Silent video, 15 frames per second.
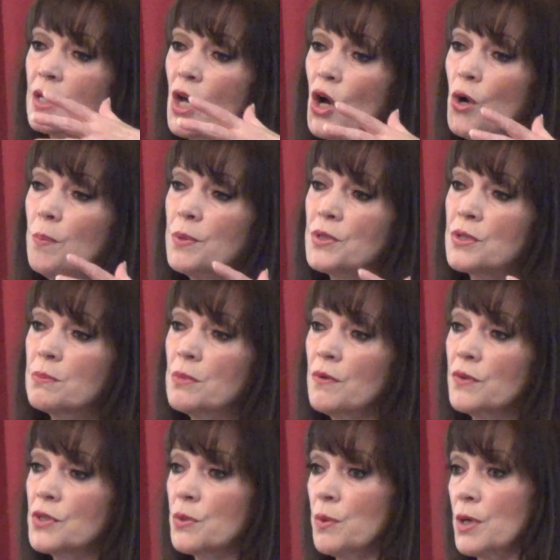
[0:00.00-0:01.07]
then open to move
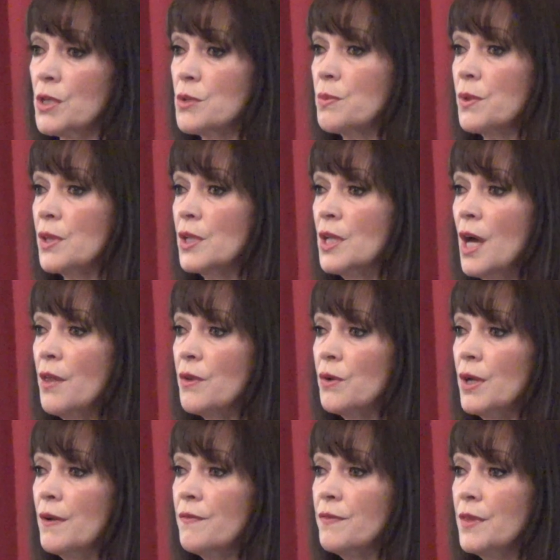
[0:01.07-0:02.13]
into oneness with another,
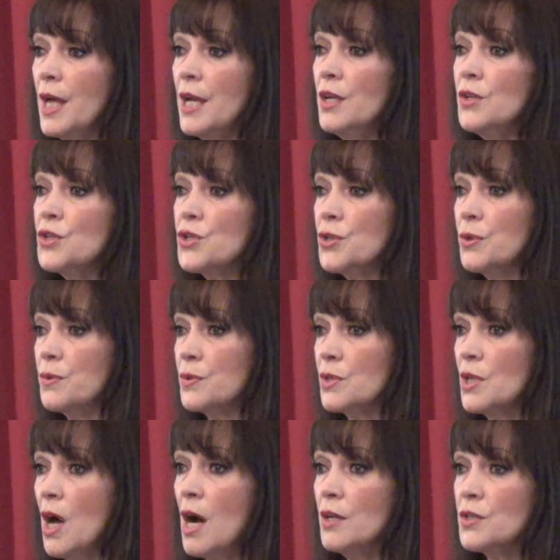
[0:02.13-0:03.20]
if they choose
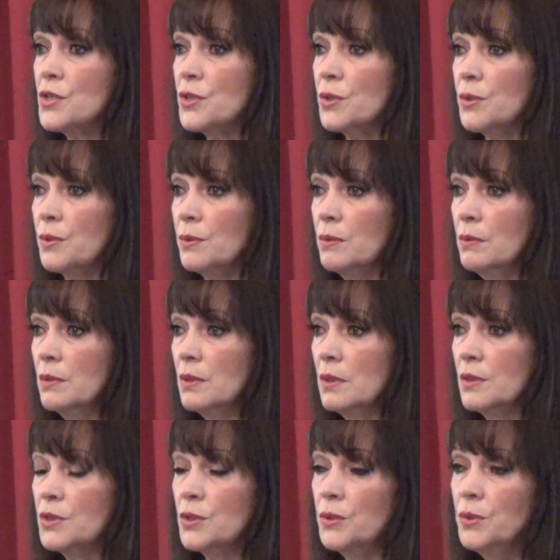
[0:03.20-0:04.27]
not to,
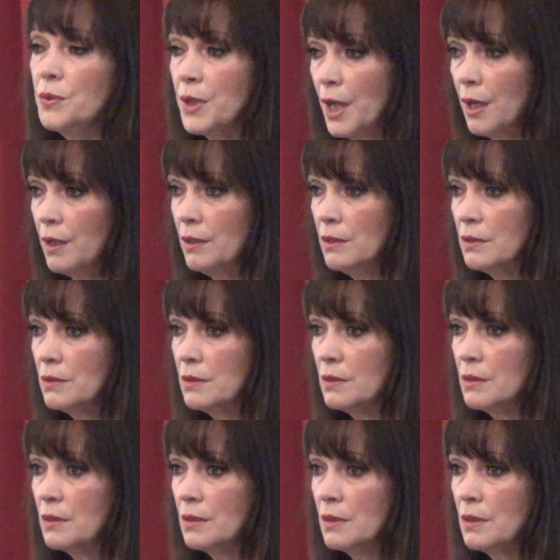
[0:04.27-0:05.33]
do you care?
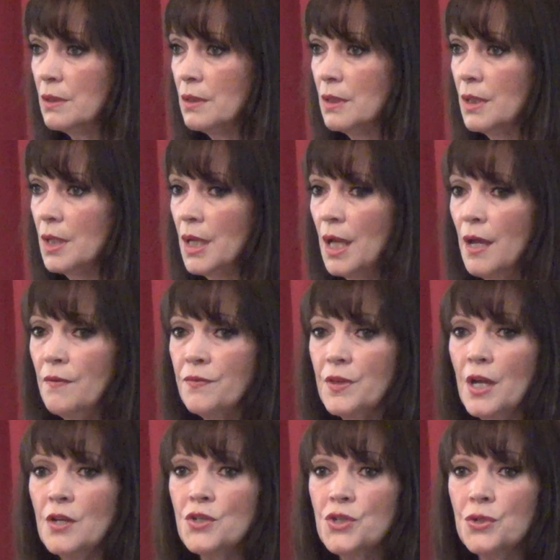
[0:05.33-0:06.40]
If
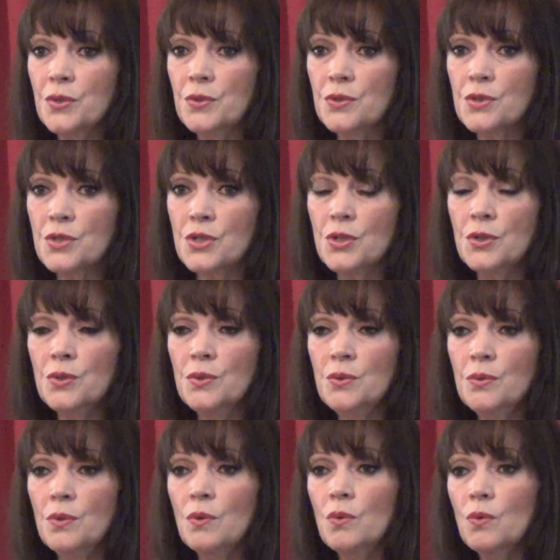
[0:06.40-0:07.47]
they choose
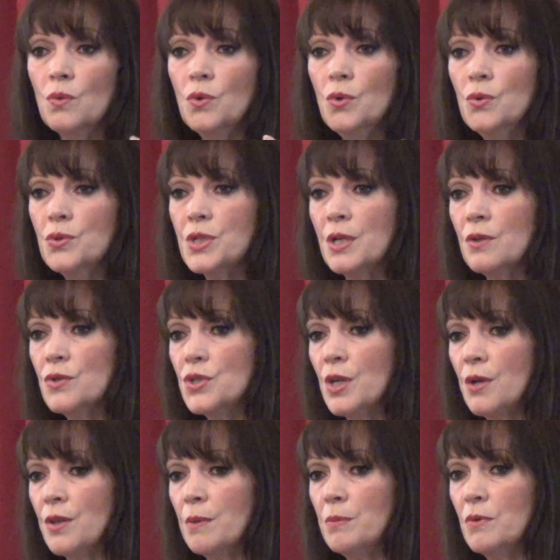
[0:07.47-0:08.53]
to, whose energy
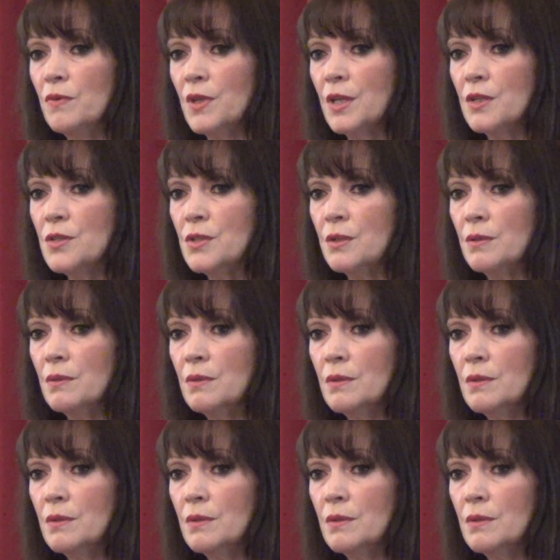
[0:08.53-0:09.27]
are they moving into?